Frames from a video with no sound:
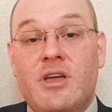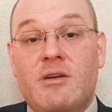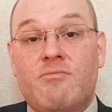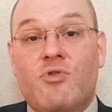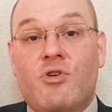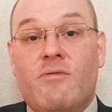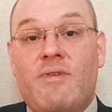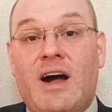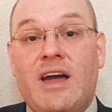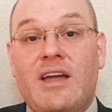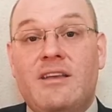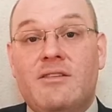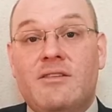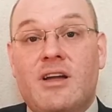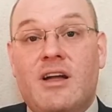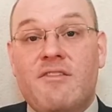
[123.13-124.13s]

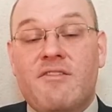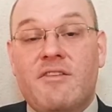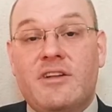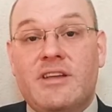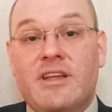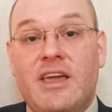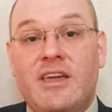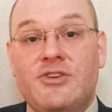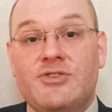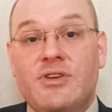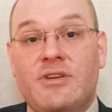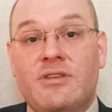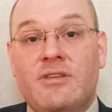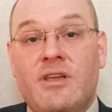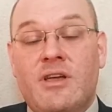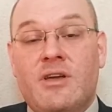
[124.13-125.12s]
provide
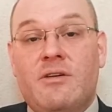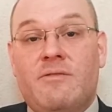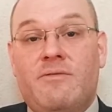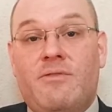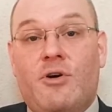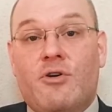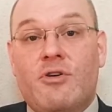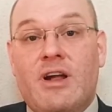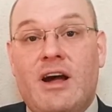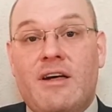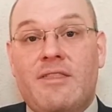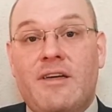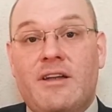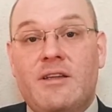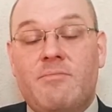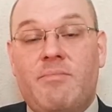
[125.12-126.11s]
consultation for
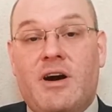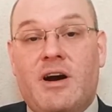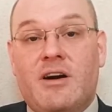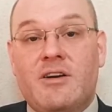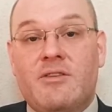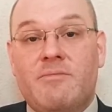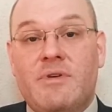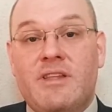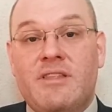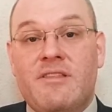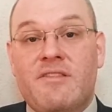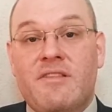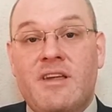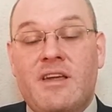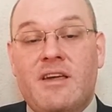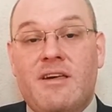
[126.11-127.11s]
other
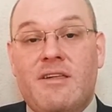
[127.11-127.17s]
departments